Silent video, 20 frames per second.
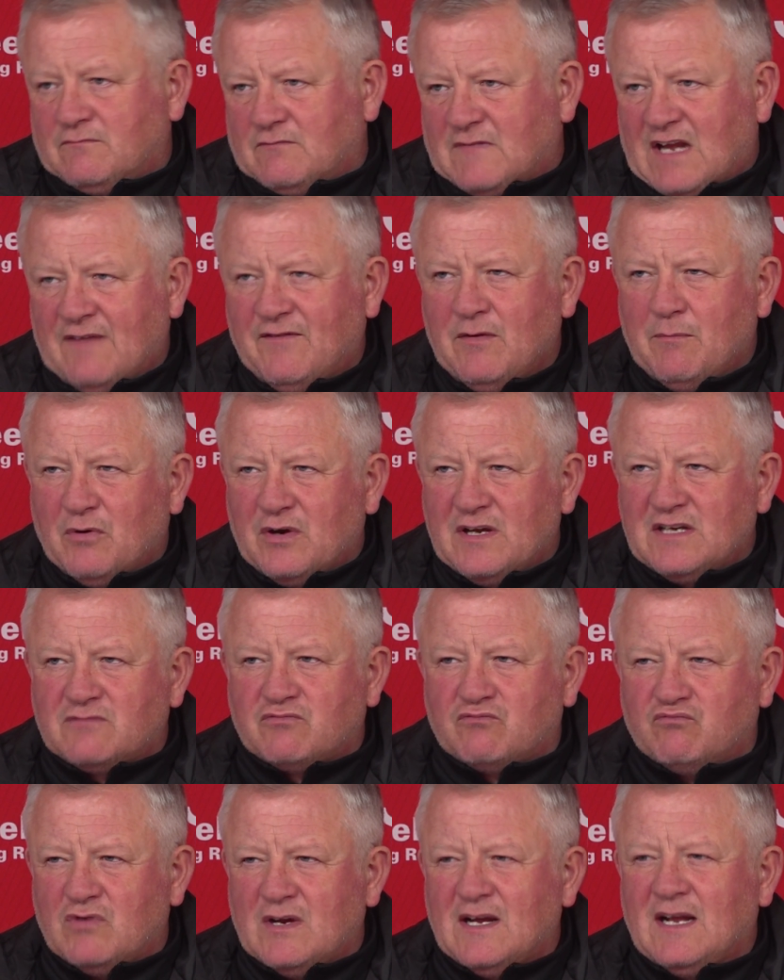
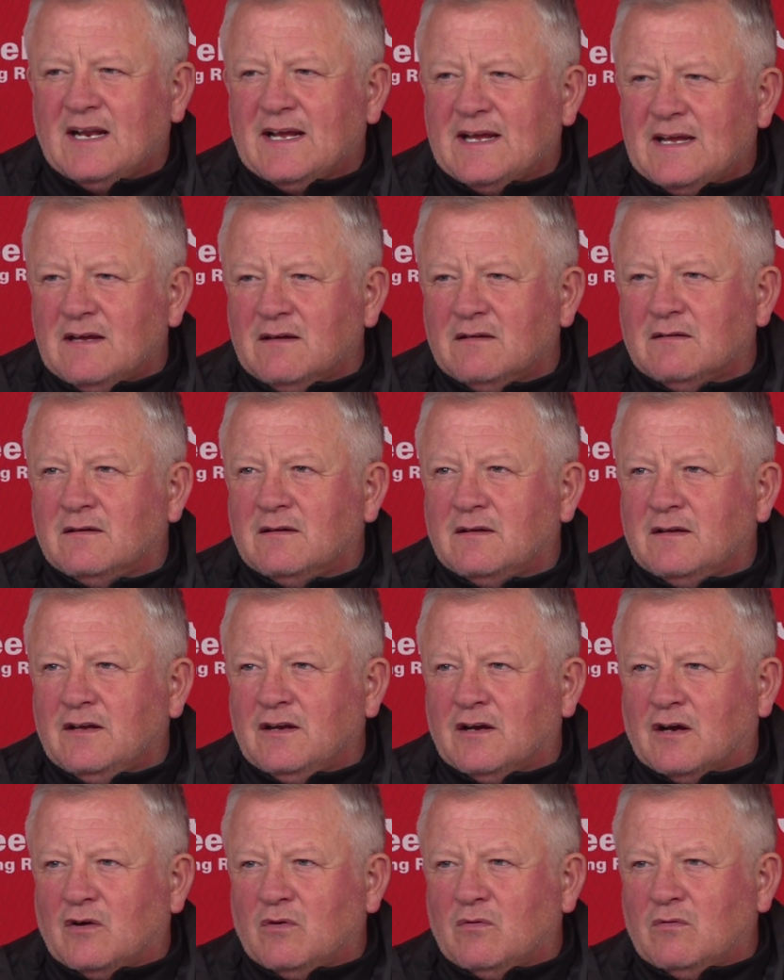everybody's really, you
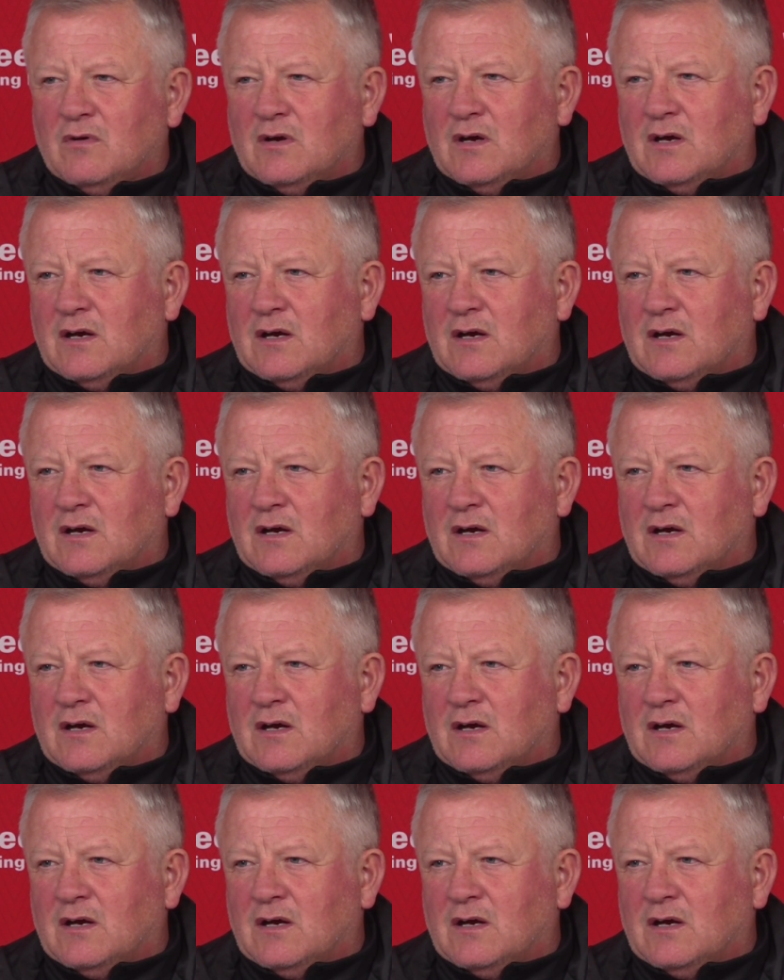know,